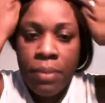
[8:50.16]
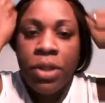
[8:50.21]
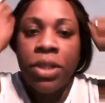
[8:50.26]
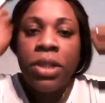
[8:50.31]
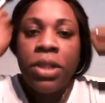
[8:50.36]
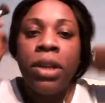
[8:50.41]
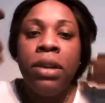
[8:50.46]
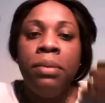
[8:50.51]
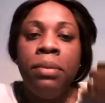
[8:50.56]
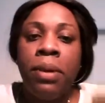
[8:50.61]

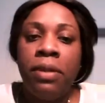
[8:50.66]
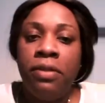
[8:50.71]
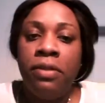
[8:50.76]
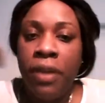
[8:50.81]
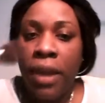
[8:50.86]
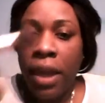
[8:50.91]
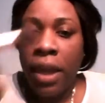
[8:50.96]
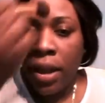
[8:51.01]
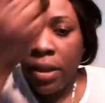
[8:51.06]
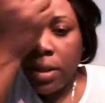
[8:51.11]
just going to buff
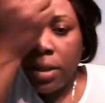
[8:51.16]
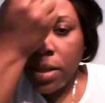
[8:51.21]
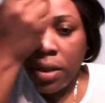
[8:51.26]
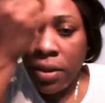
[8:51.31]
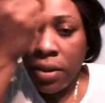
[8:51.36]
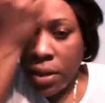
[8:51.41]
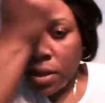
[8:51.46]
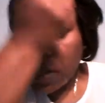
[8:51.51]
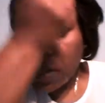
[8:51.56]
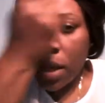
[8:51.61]
it in.
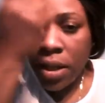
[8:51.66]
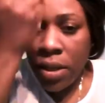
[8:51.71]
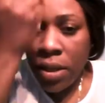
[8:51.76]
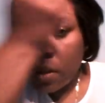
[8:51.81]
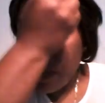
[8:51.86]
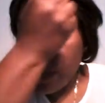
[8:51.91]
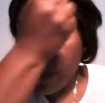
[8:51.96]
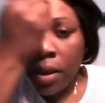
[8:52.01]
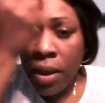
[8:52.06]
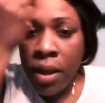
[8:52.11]
So I'll start
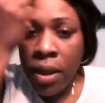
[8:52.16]
off